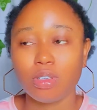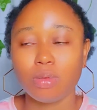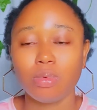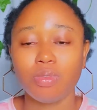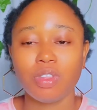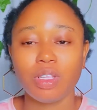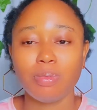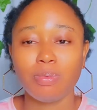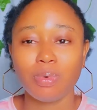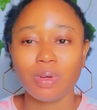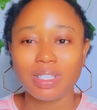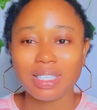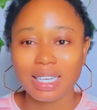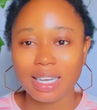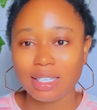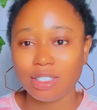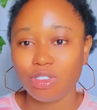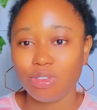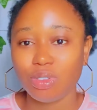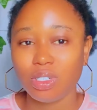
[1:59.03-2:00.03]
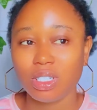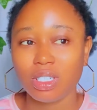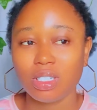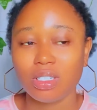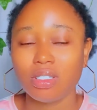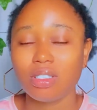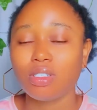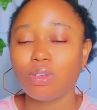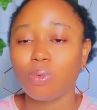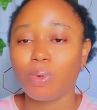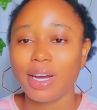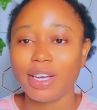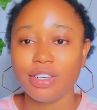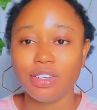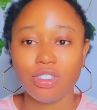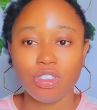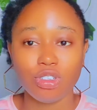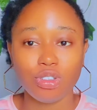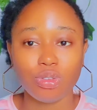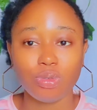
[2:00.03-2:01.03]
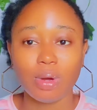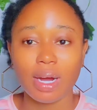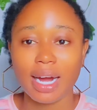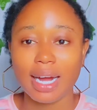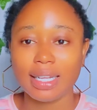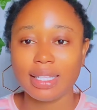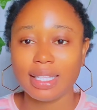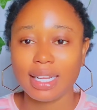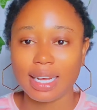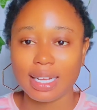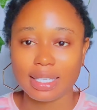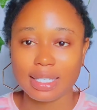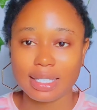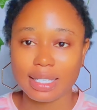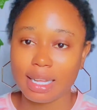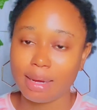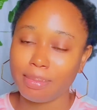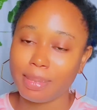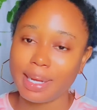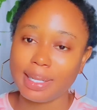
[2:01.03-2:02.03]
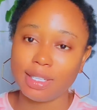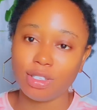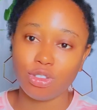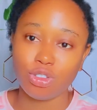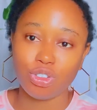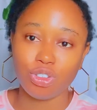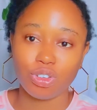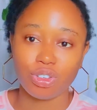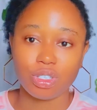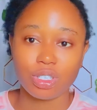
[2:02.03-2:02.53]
some of the important reasons why you need to add niacinamide into your